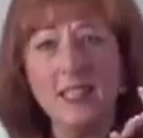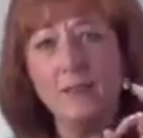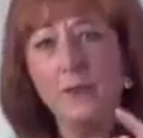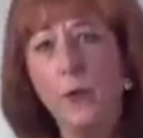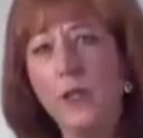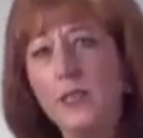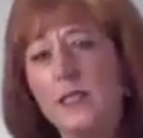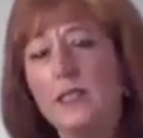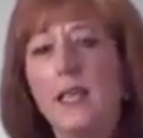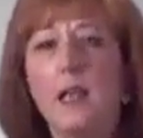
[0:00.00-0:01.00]
is 4 to
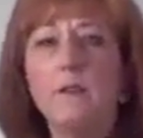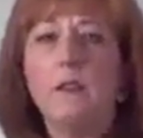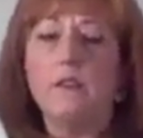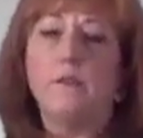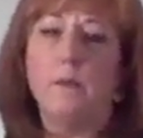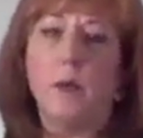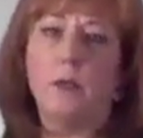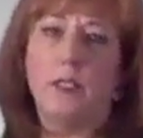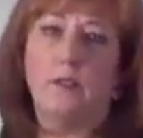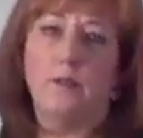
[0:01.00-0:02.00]
6 ounces of
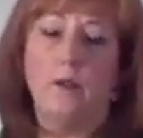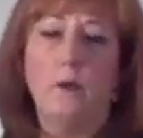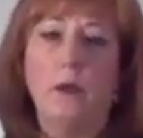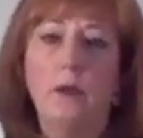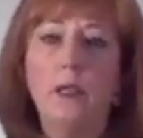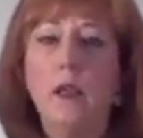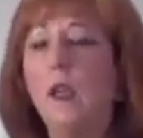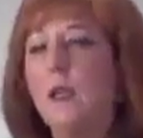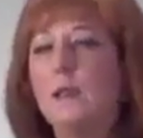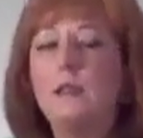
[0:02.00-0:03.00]
protein for women,
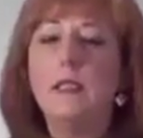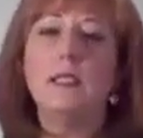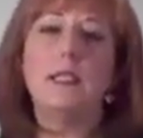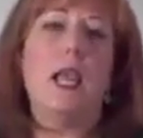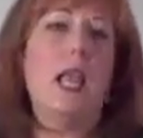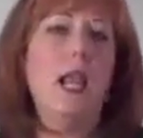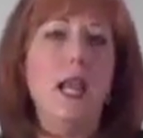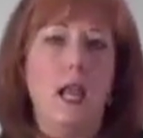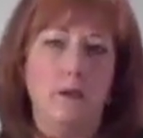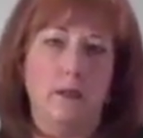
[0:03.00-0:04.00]
6 to
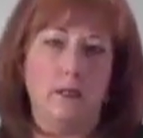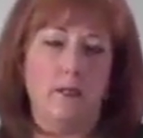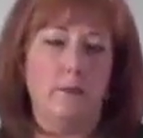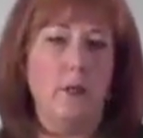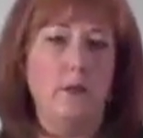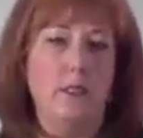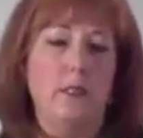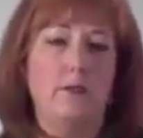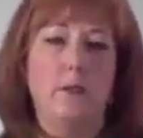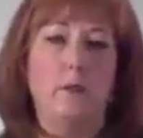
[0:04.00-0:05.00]
8 ounces of
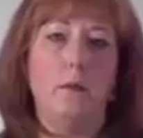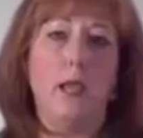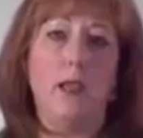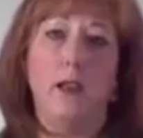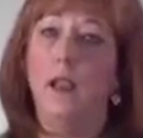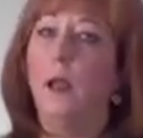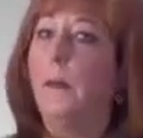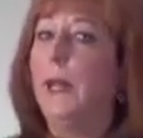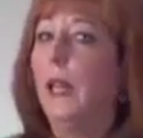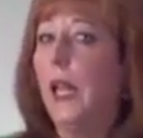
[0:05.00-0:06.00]
protein for men,
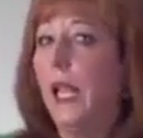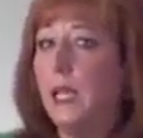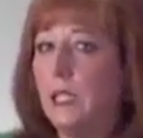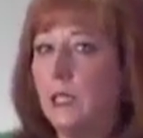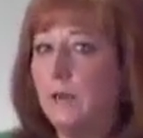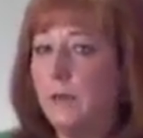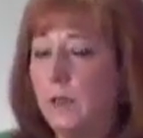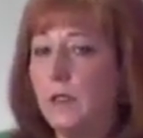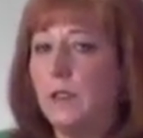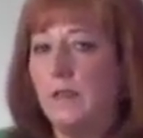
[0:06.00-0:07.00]
plenty of
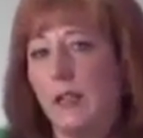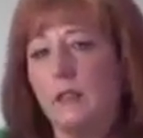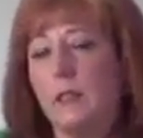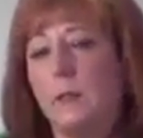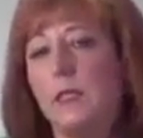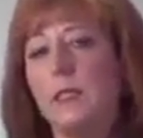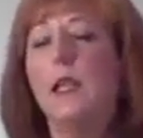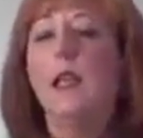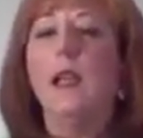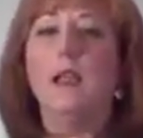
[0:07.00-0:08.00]
fruits and vegetables,
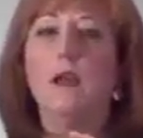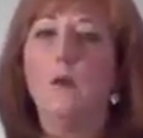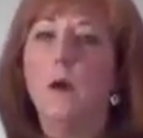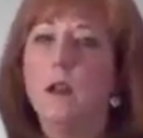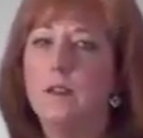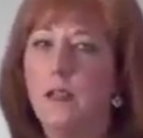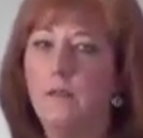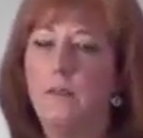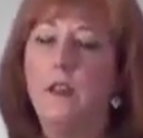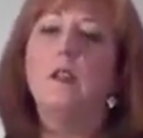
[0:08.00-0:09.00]
and go watch
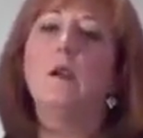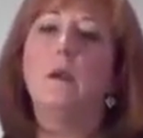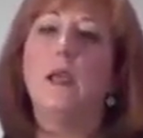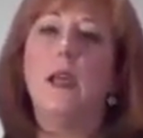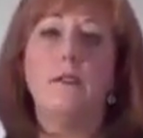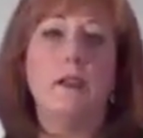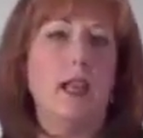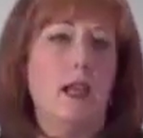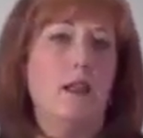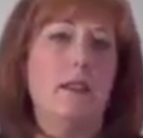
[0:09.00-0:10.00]
that video we have on
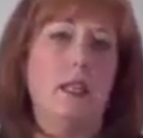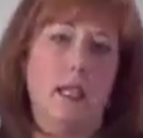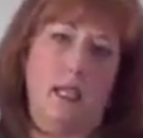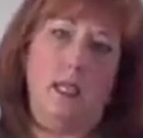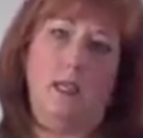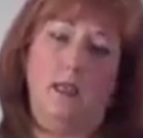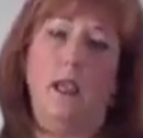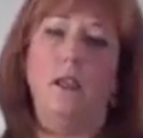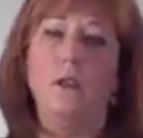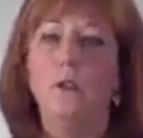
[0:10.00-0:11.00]
healthy eating,
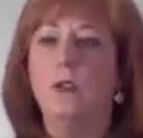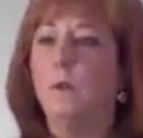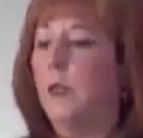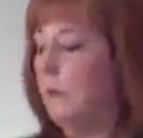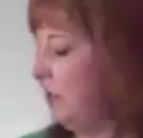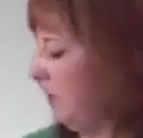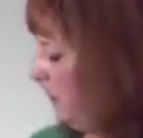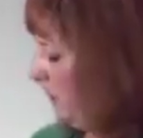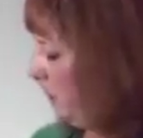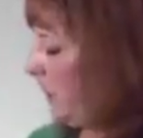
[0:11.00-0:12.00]
and you should be able to
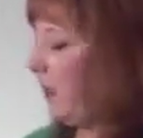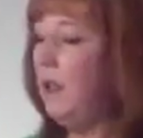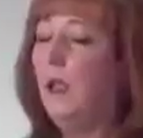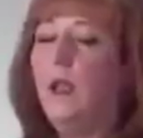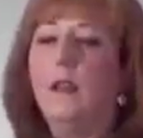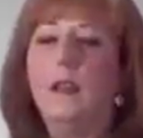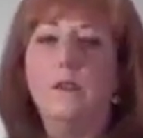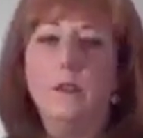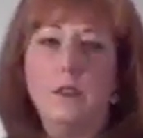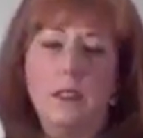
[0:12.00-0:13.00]
lose weight. Now,
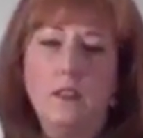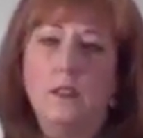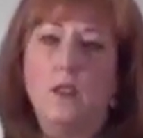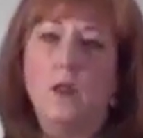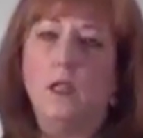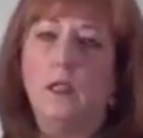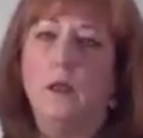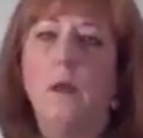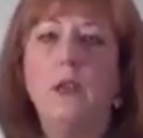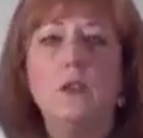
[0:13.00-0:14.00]
if you're still
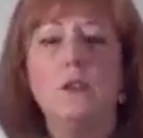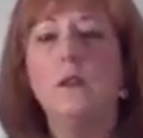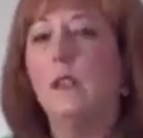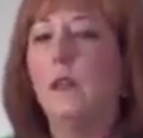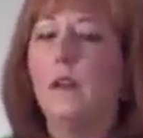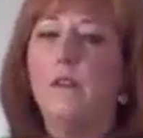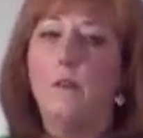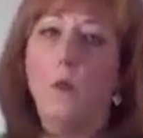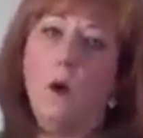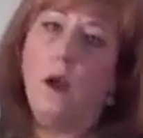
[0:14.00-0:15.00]
struggling, make sure you get enough
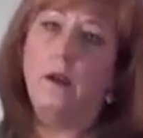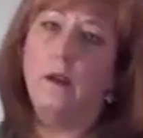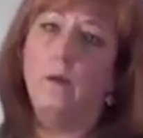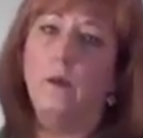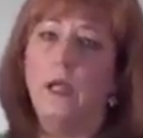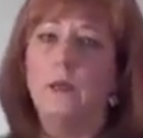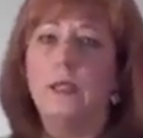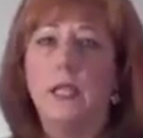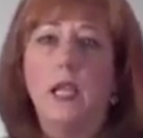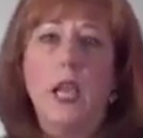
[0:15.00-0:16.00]
water, right?
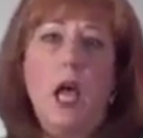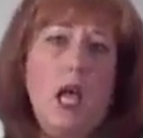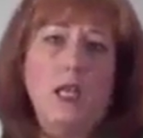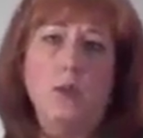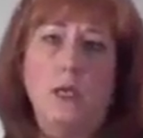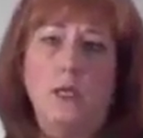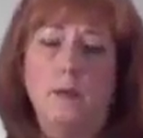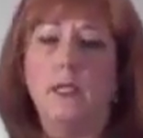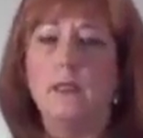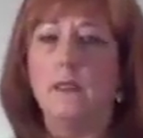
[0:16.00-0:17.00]
Stay hydrated,
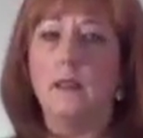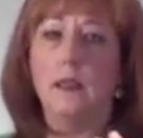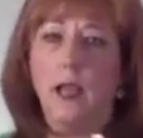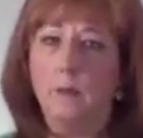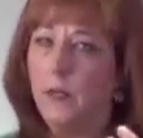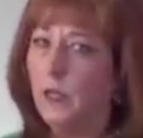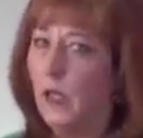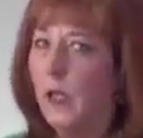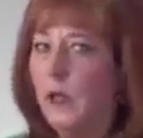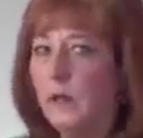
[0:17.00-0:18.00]
because not being
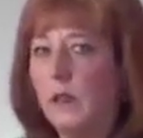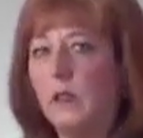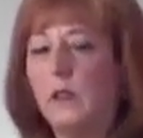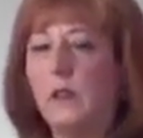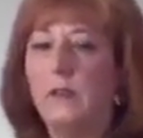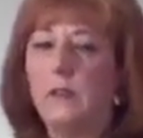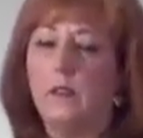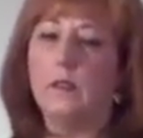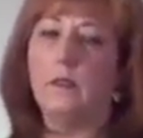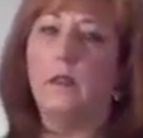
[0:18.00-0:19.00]
hydrated enough is
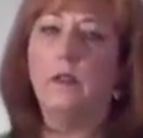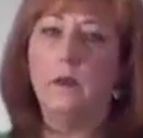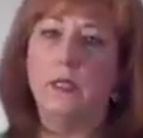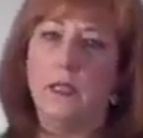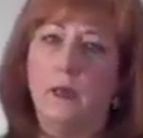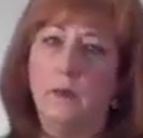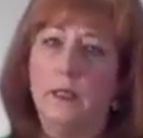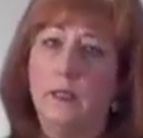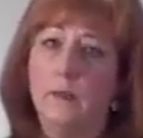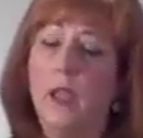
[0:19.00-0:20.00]
going to slow your
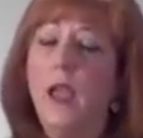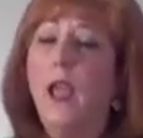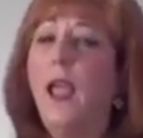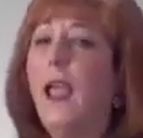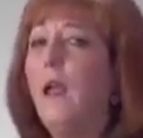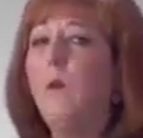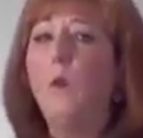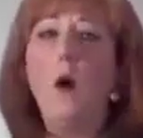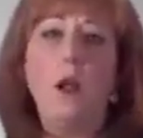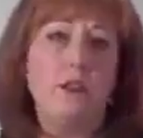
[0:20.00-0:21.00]
metabolism. And
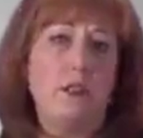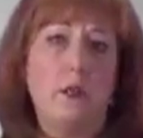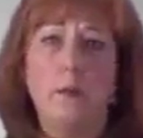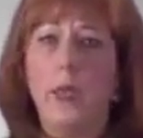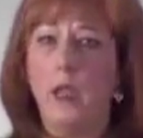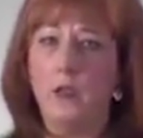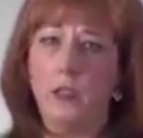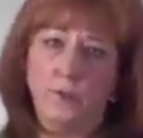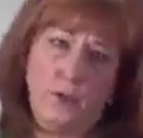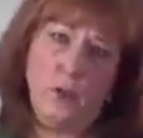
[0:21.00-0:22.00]
watch the
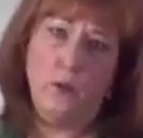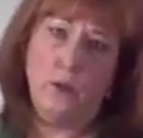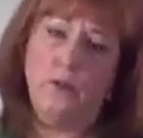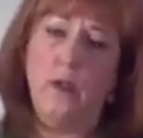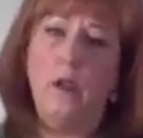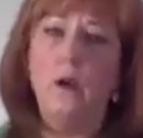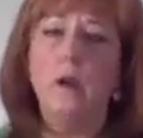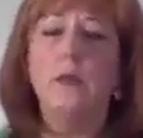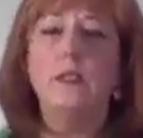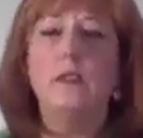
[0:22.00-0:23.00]
beige foods. You've all
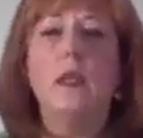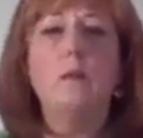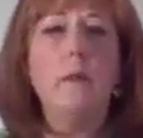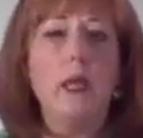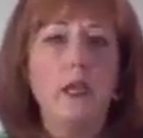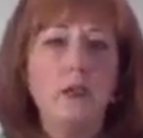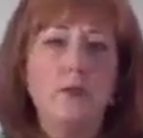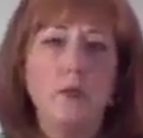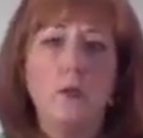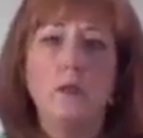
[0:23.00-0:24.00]
heard me say beige
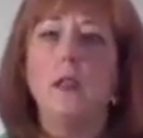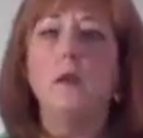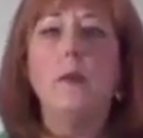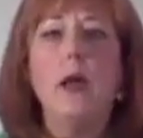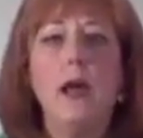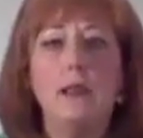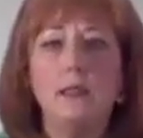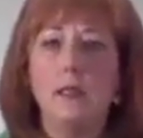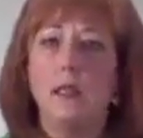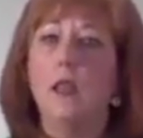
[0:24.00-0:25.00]
foods like
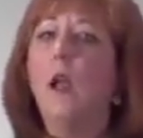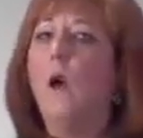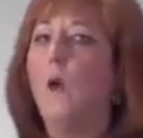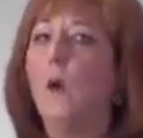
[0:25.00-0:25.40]
pasta